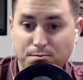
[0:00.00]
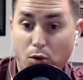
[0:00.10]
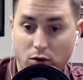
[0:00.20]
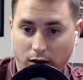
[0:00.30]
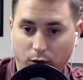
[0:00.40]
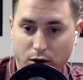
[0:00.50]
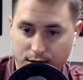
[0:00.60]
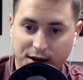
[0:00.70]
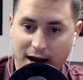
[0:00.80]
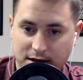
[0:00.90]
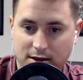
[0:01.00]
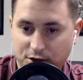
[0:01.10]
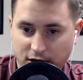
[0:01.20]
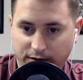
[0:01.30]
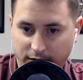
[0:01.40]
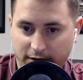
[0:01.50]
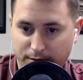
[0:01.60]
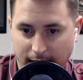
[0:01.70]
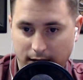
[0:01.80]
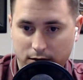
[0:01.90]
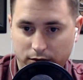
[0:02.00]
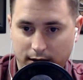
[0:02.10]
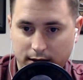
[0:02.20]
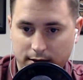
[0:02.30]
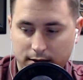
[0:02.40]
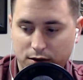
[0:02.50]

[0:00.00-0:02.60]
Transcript: moral worth as the chief end of man right?